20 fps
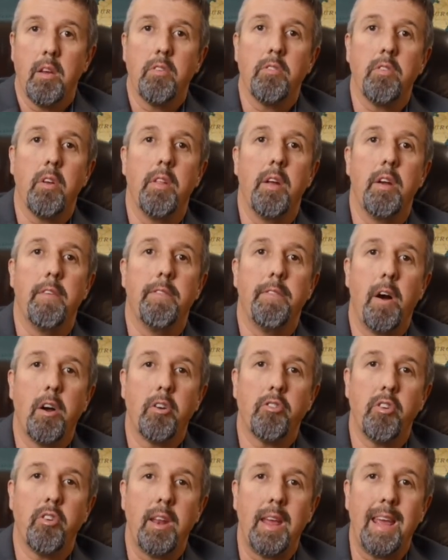So they're
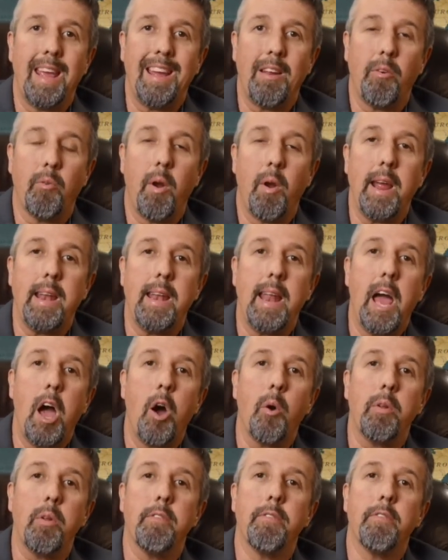functioning right
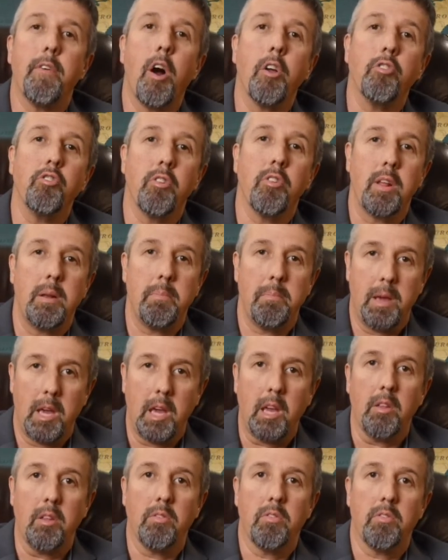now in fraudulent
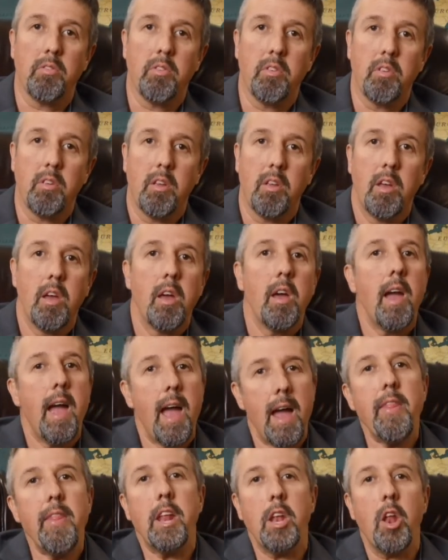means,
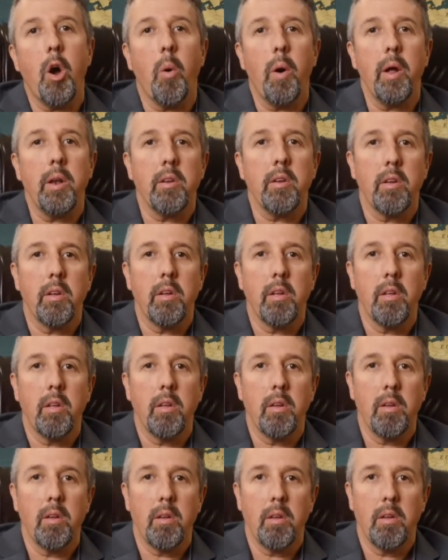and they know it.
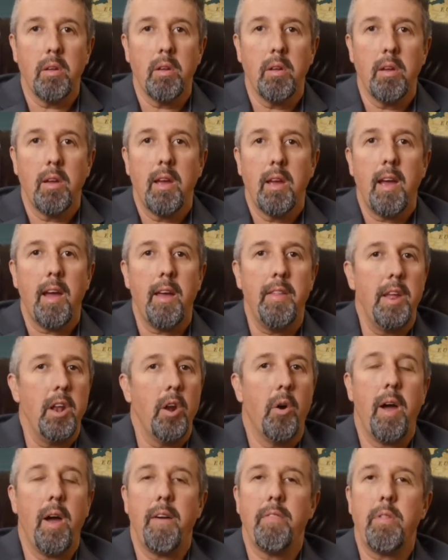And they
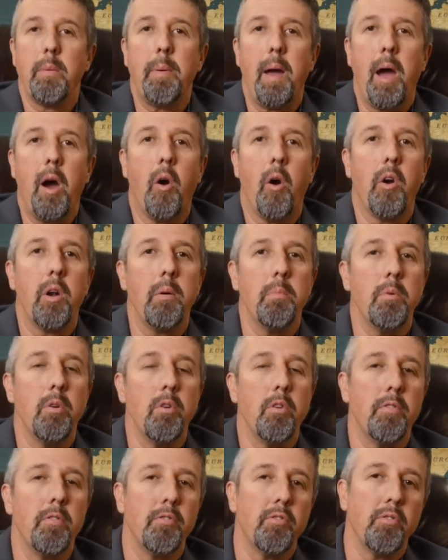don't have the power to
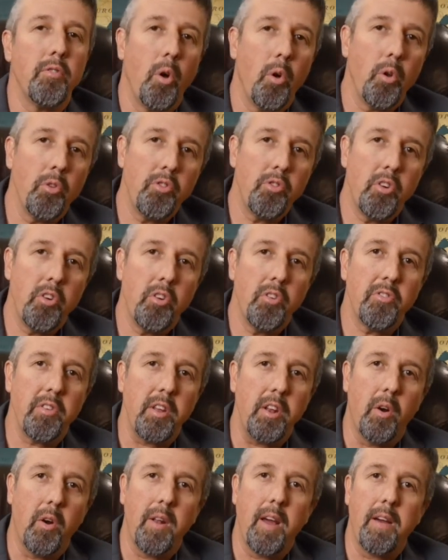move soldiers,
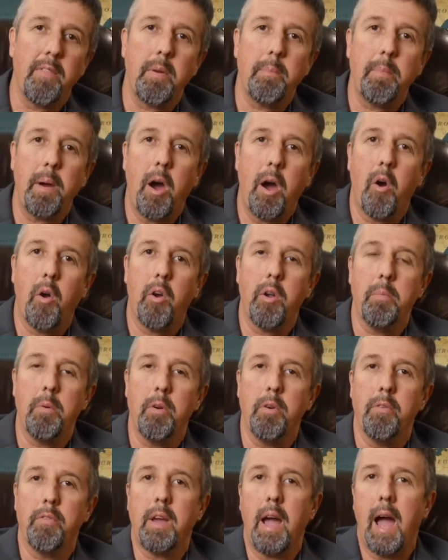they don't have the power to
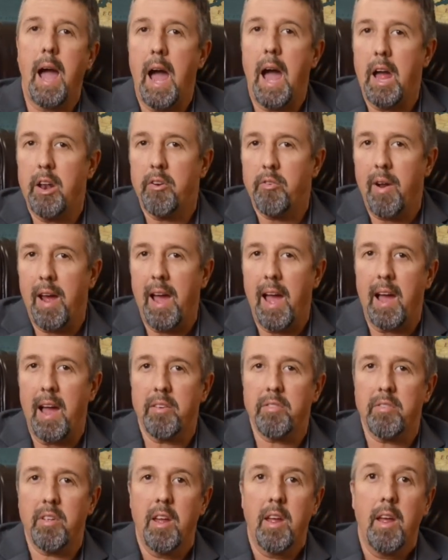move
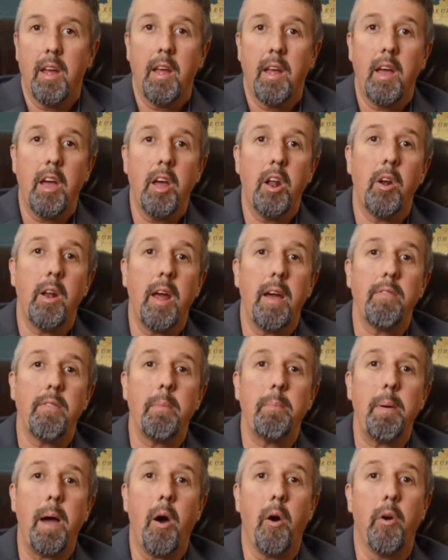contracts, they don't have
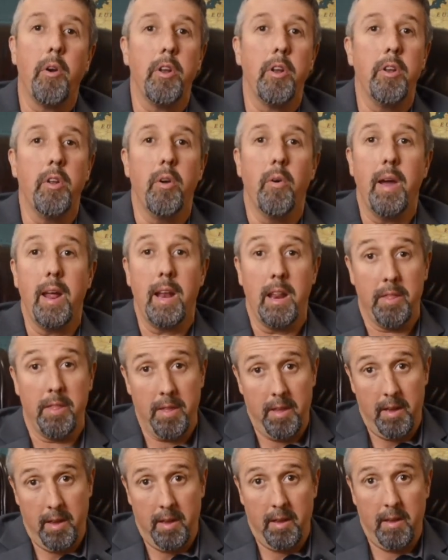the power to do
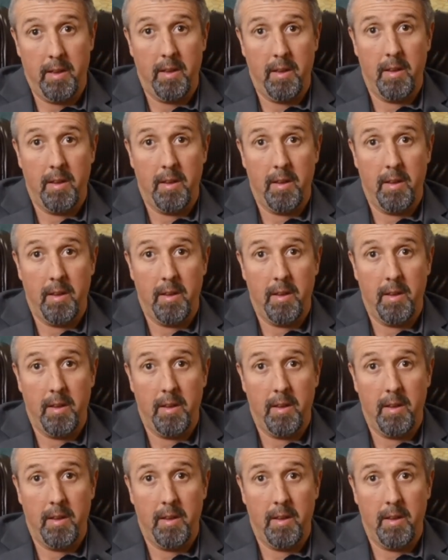anything.